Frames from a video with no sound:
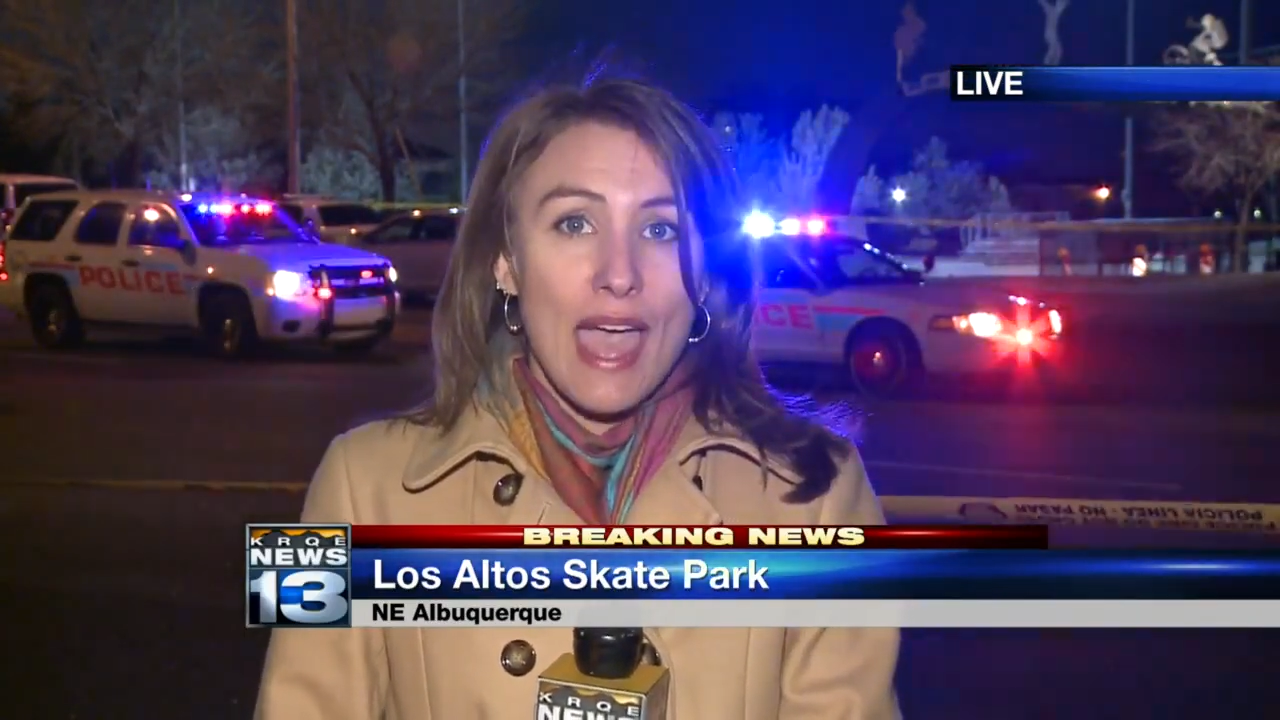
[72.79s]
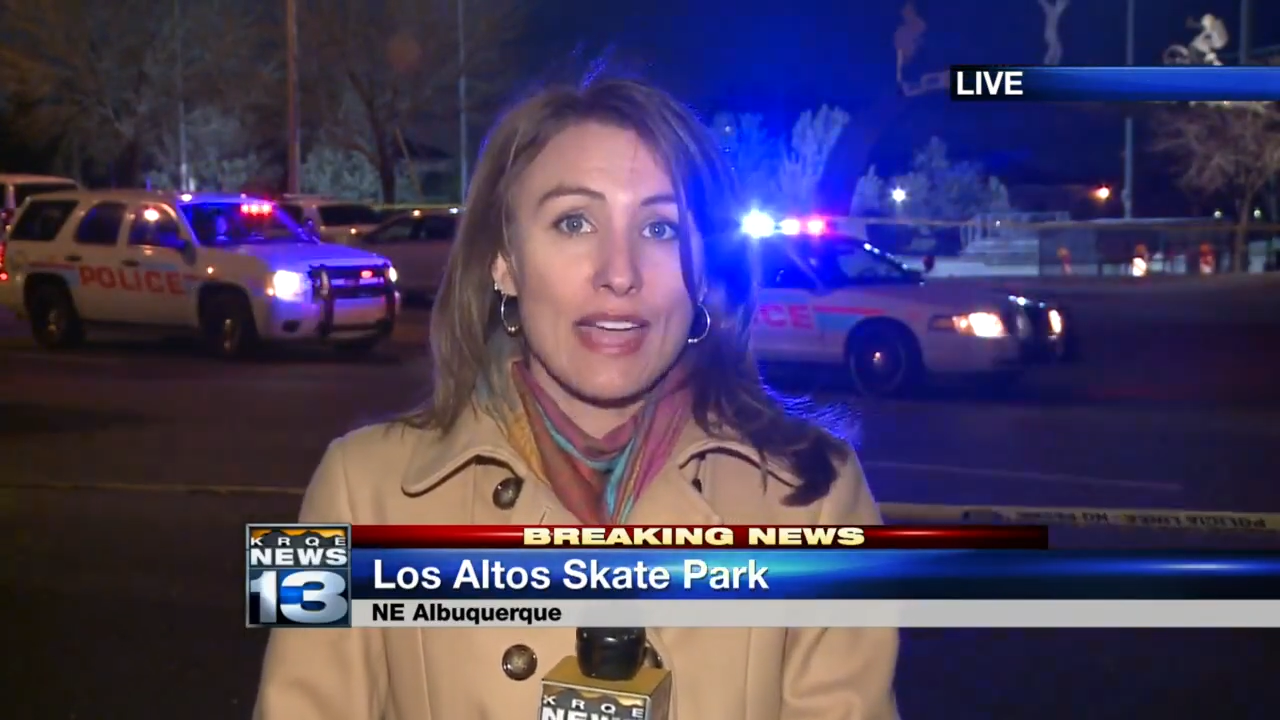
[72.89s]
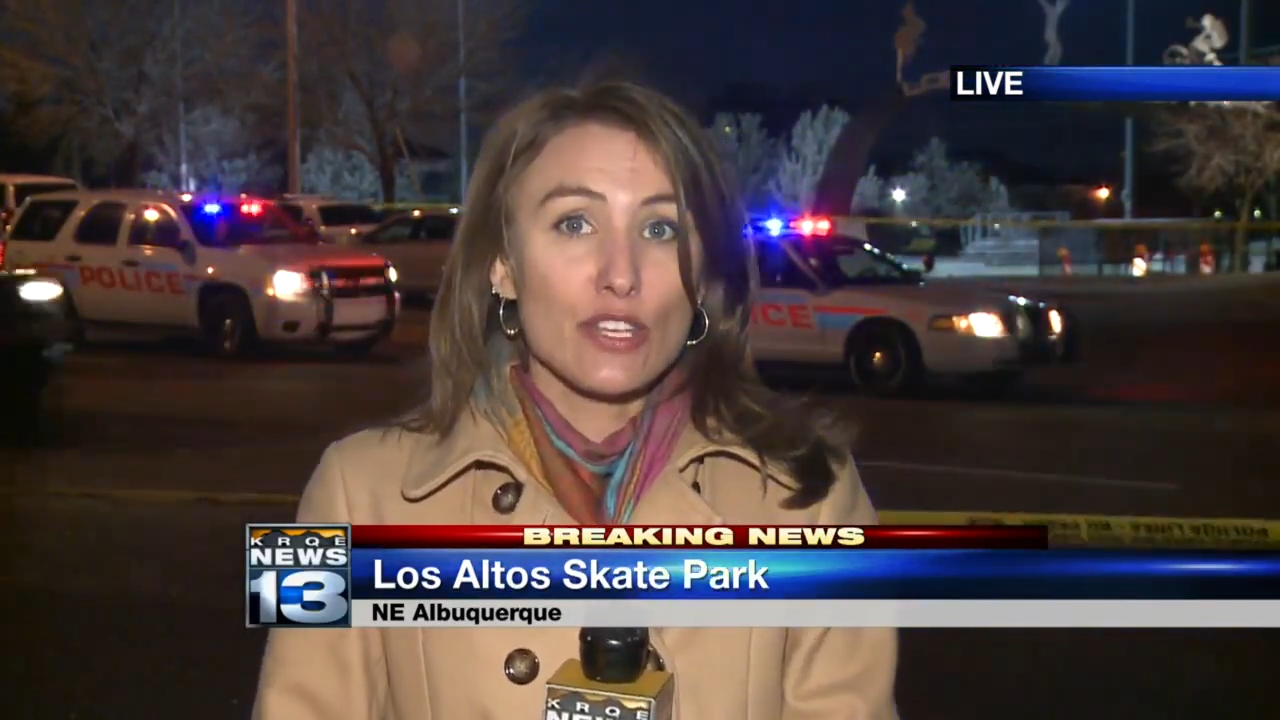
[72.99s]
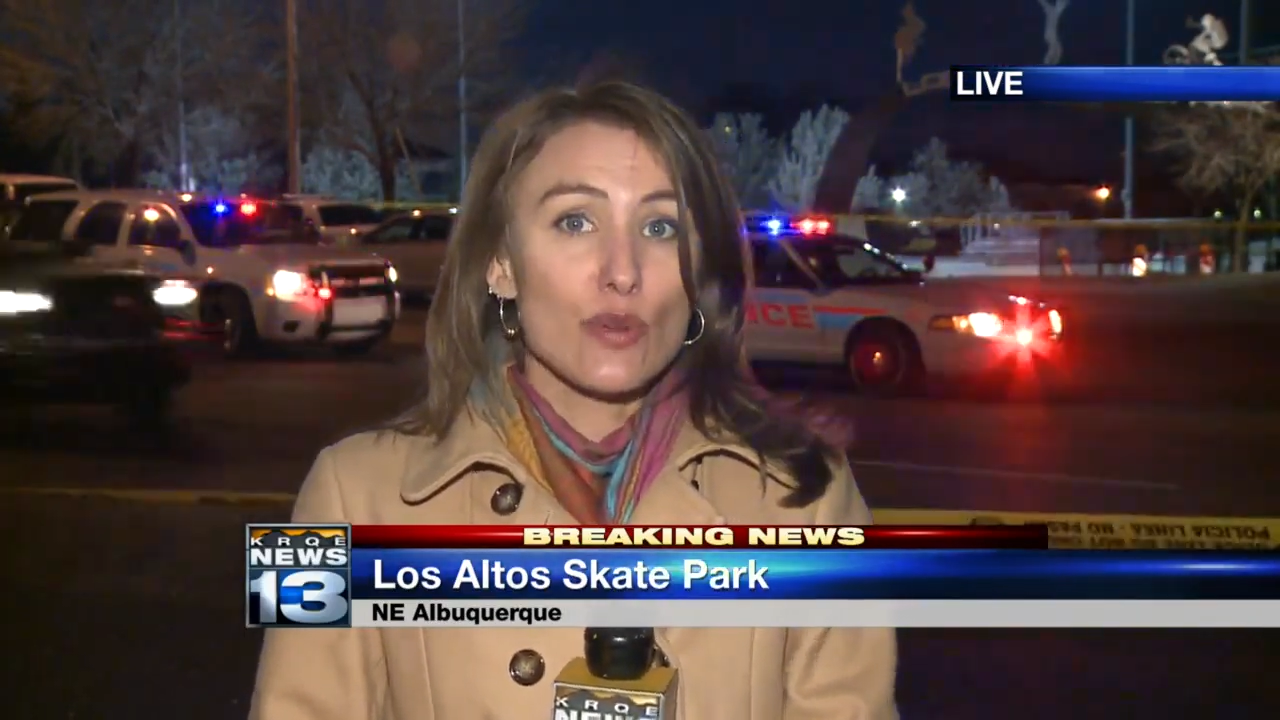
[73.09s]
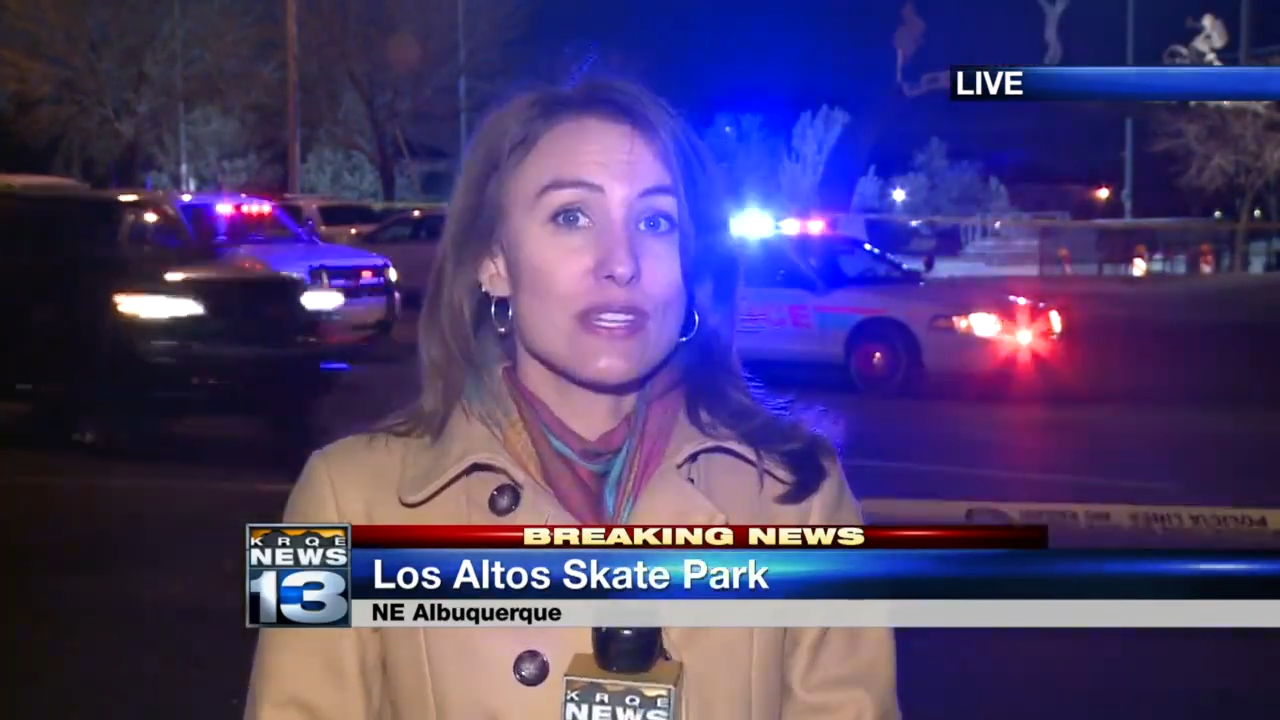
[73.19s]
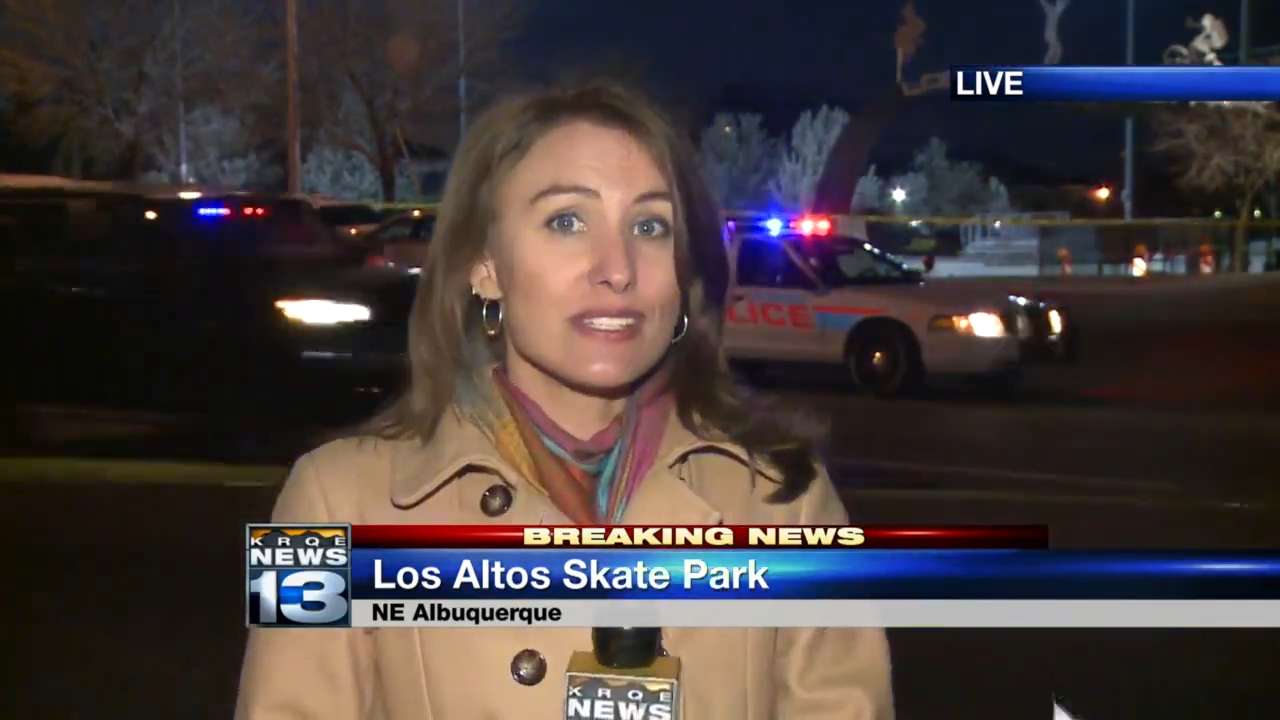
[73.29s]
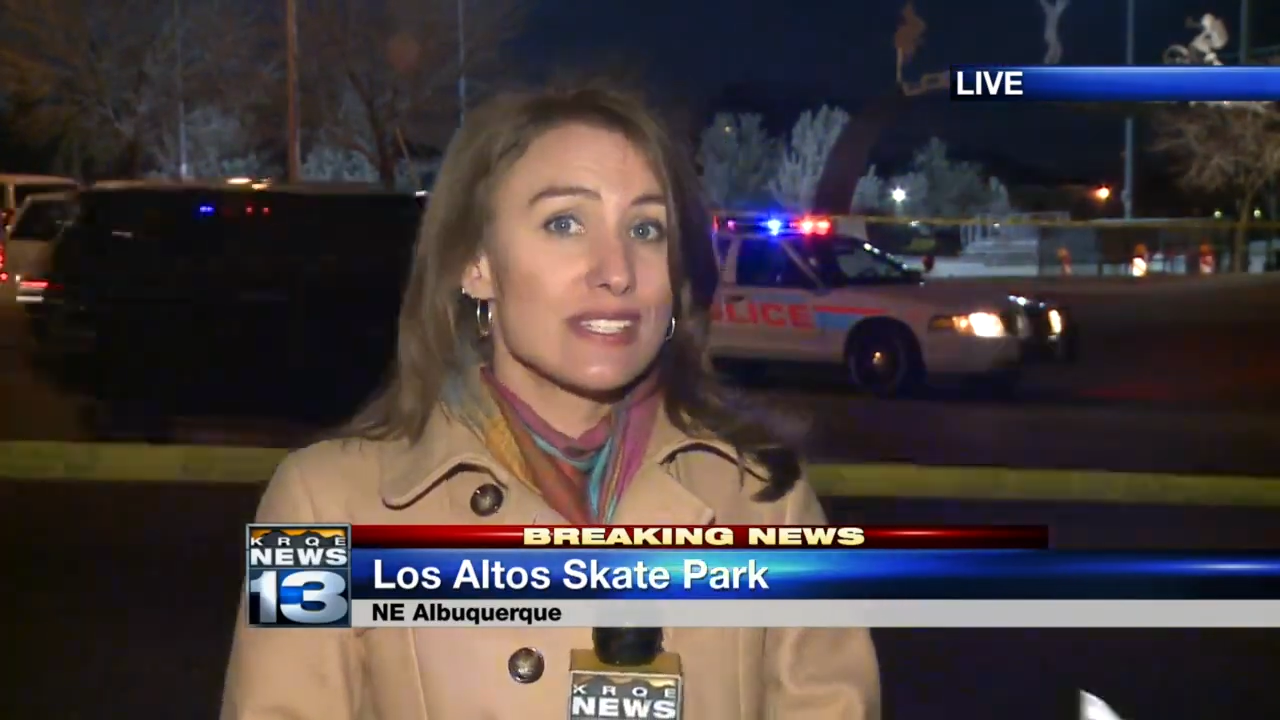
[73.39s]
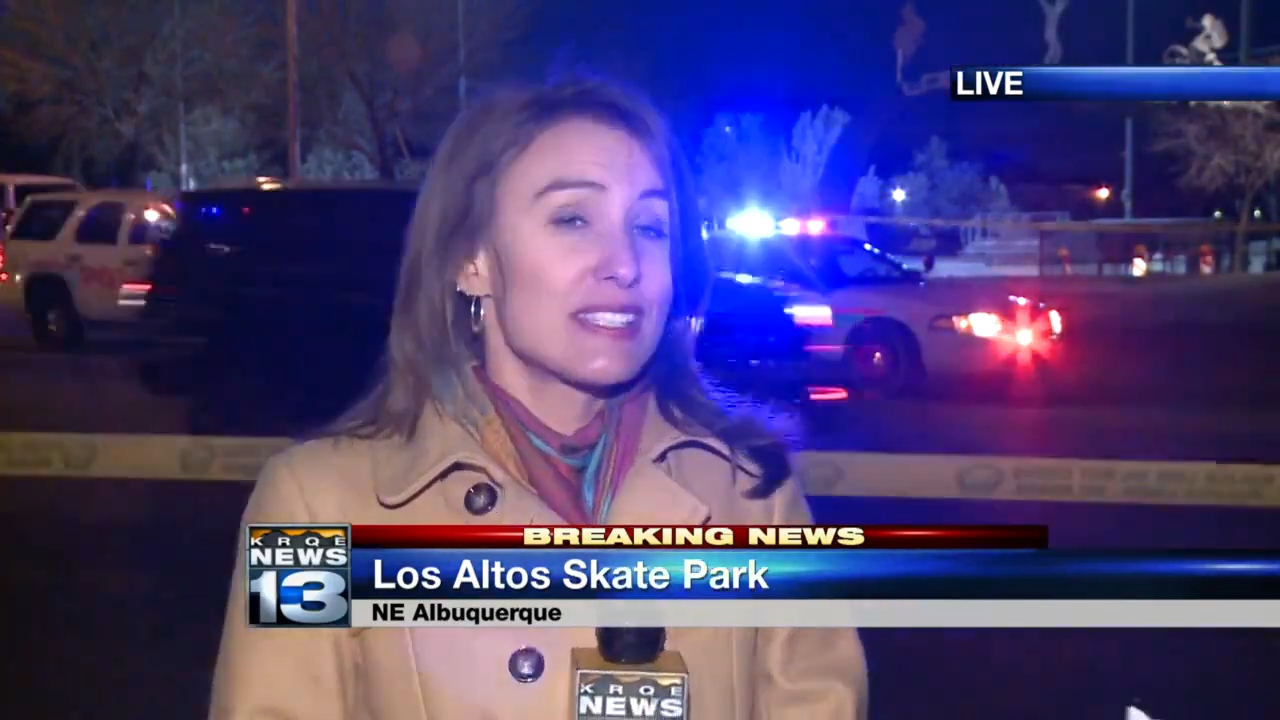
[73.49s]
and you can